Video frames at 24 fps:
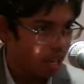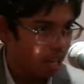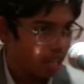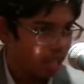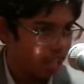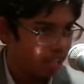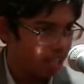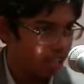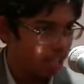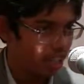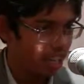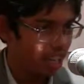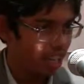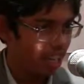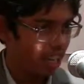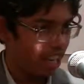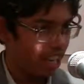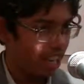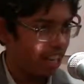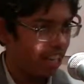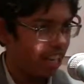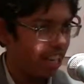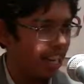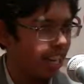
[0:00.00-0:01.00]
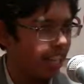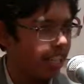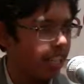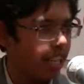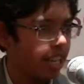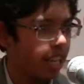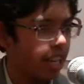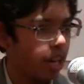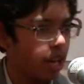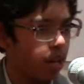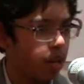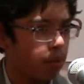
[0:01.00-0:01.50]
See, in
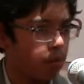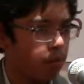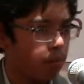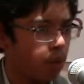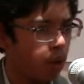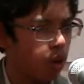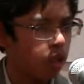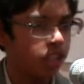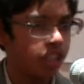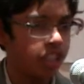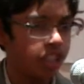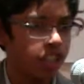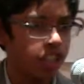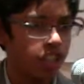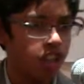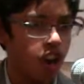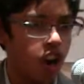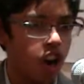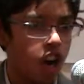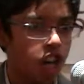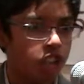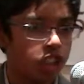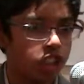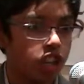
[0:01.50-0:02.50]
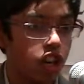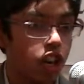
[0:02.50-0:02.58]
India, most of the cars